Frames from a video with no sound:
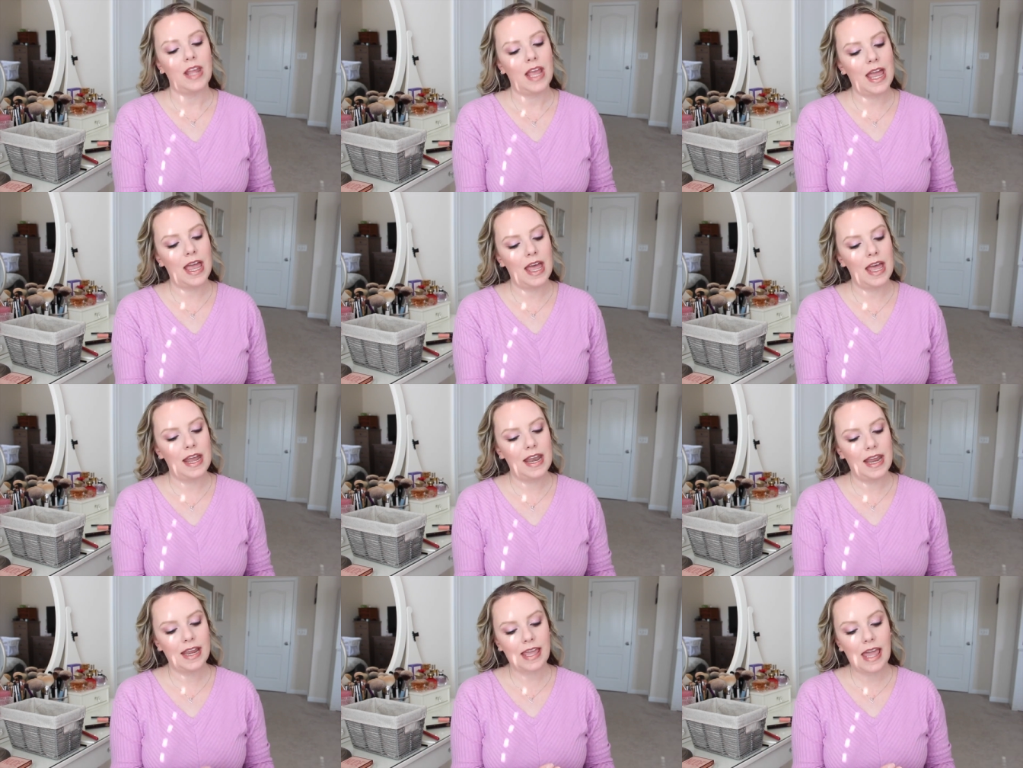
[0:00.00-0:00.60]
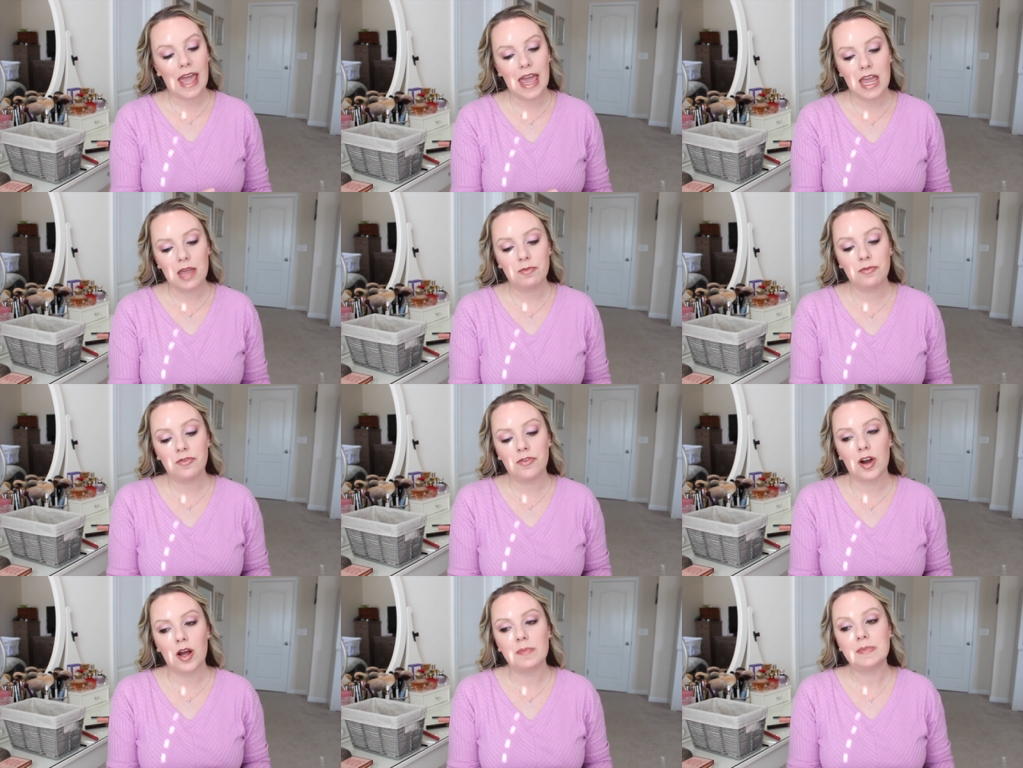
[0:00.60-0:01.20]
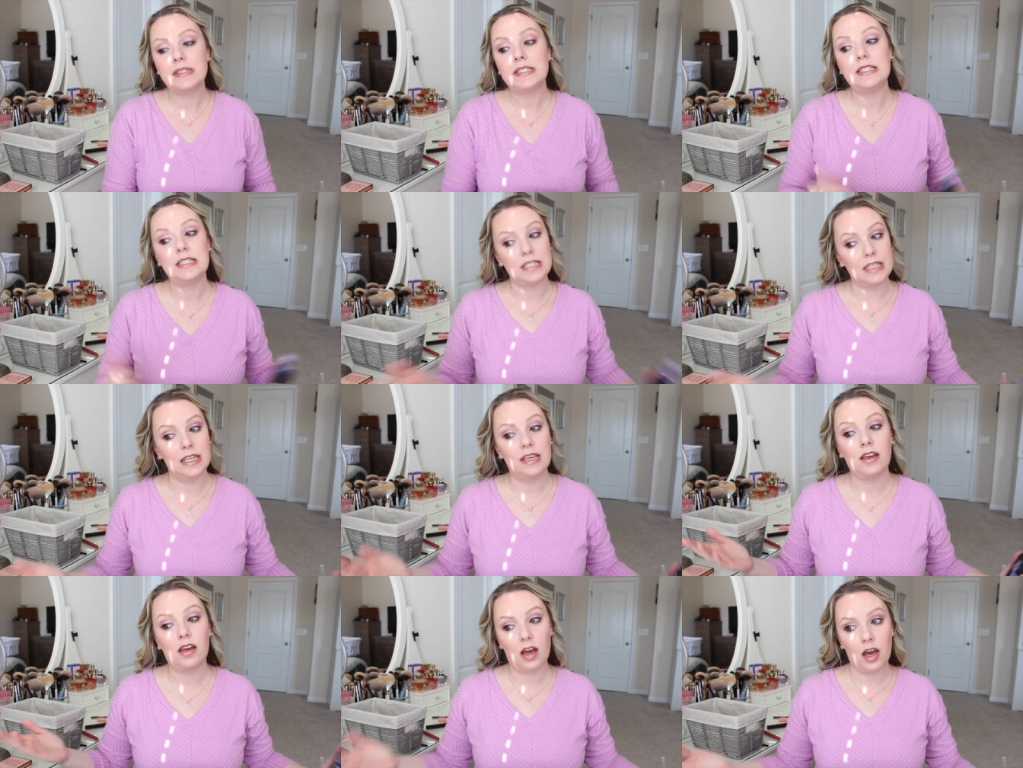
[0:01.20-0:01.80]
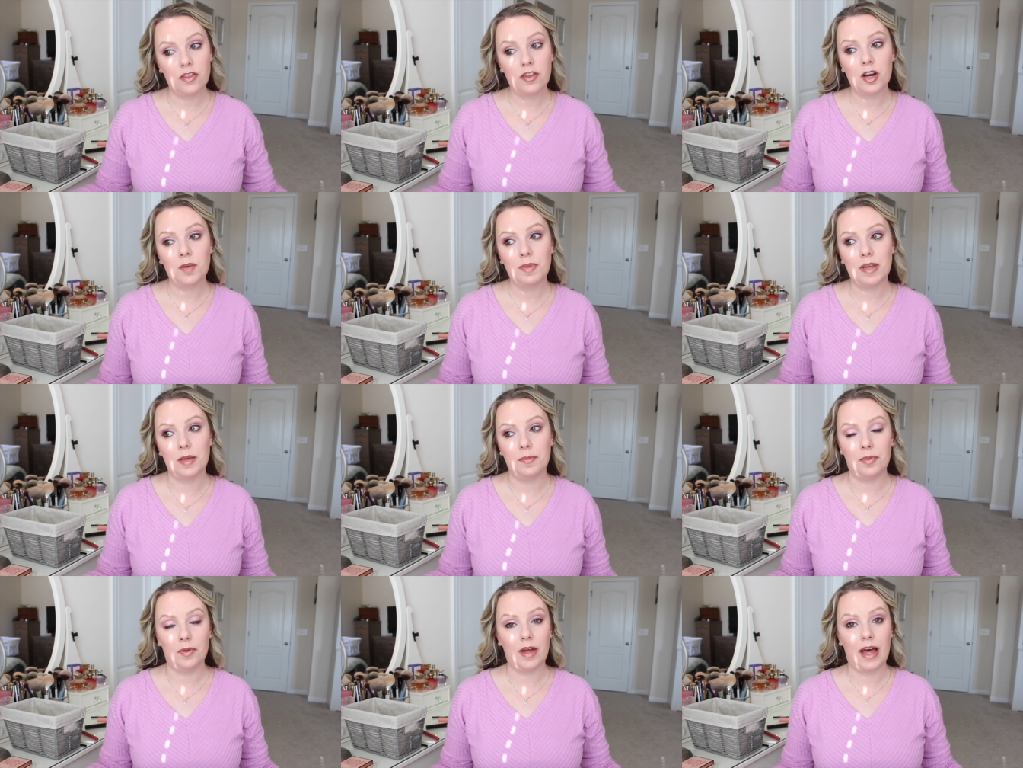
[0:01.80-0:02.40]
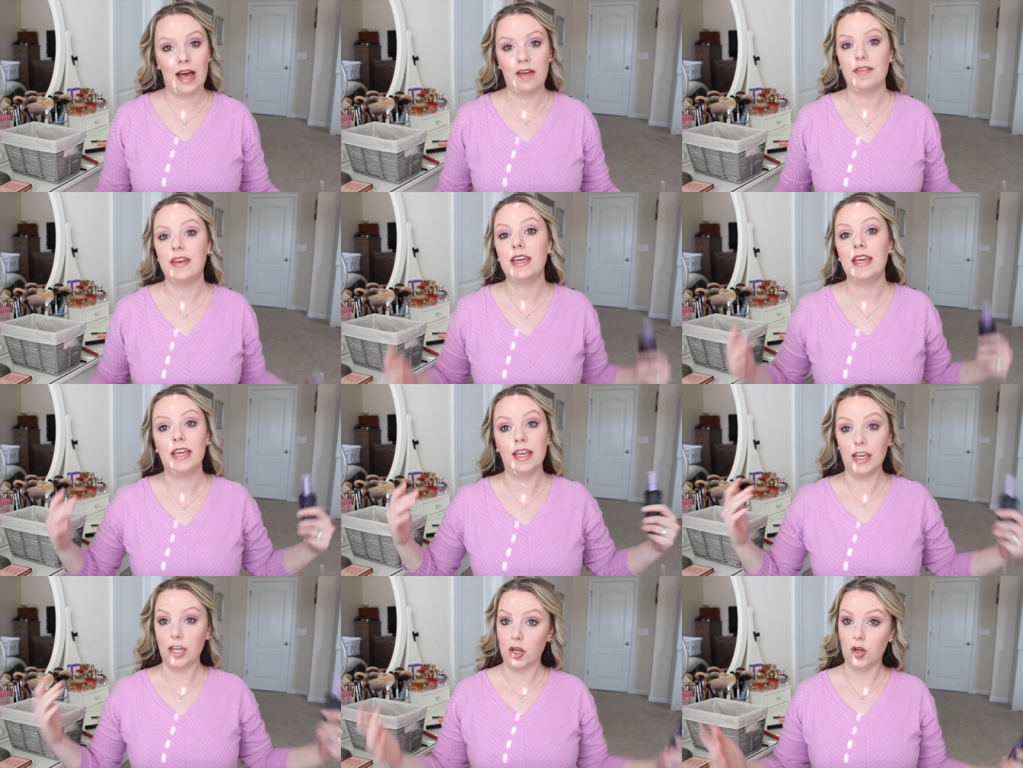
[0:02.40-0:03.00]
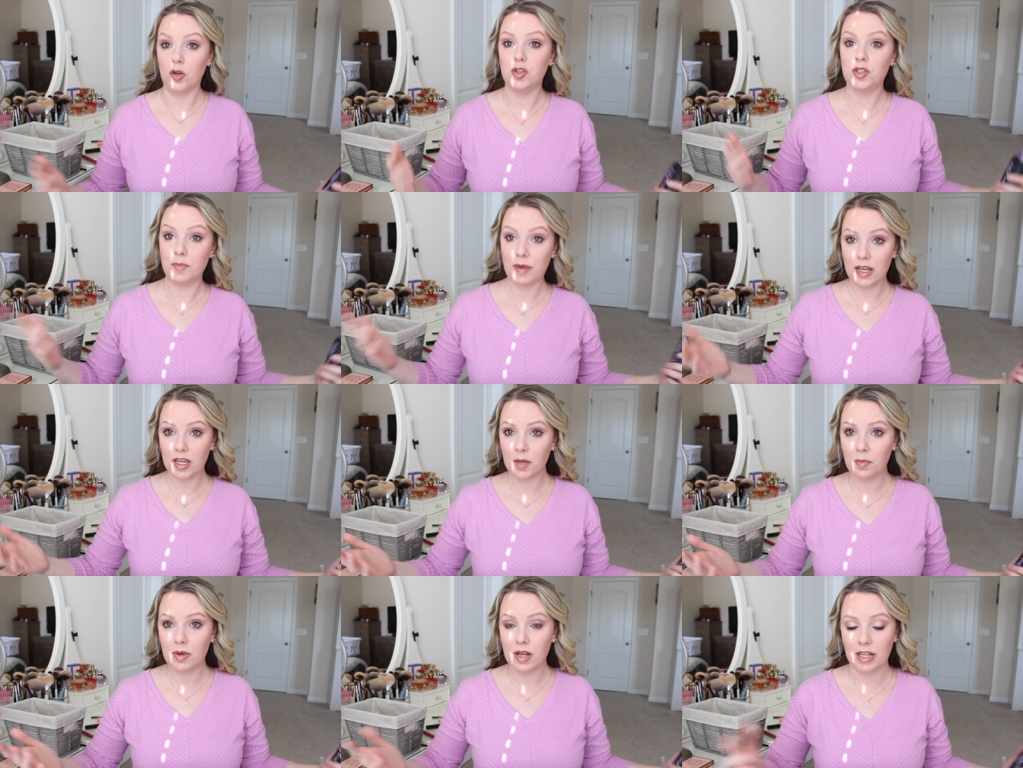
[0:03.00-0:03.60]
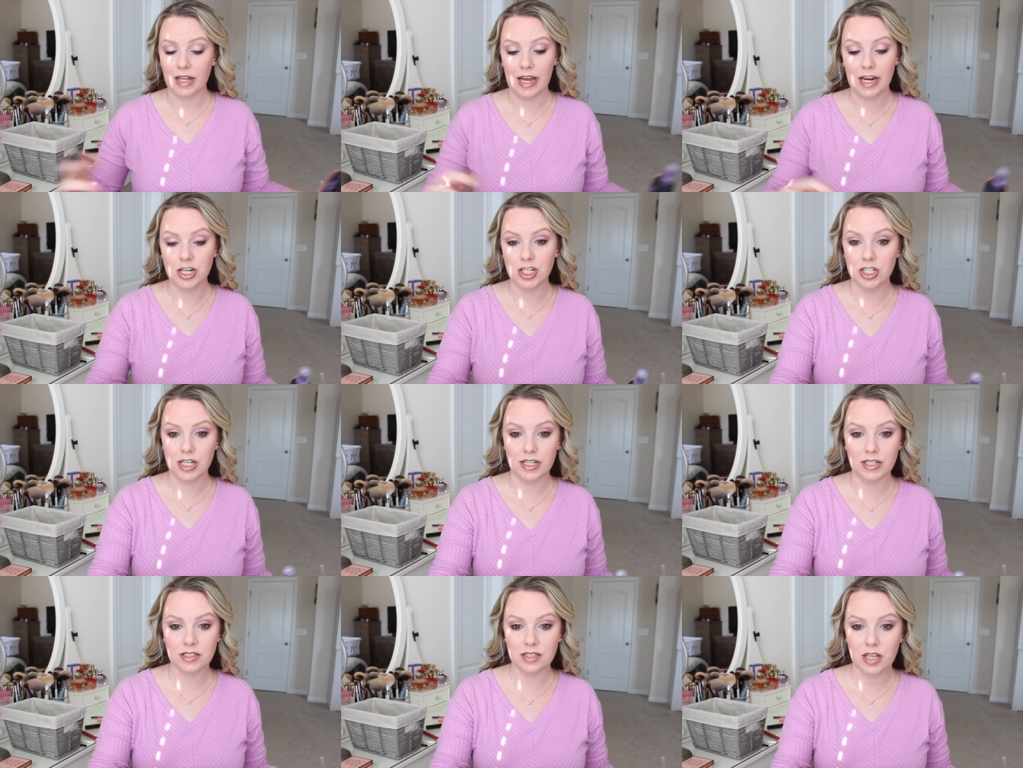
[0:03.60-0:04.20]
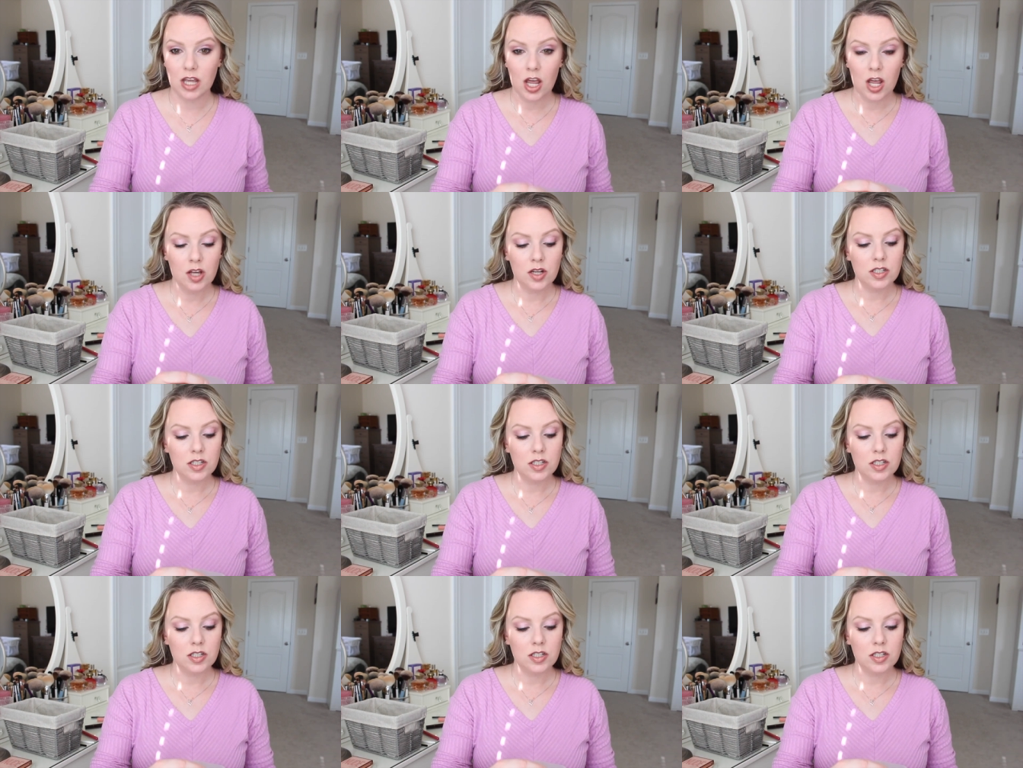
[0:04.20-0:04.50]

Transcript: And it came from seeing other people having huge makeup collections.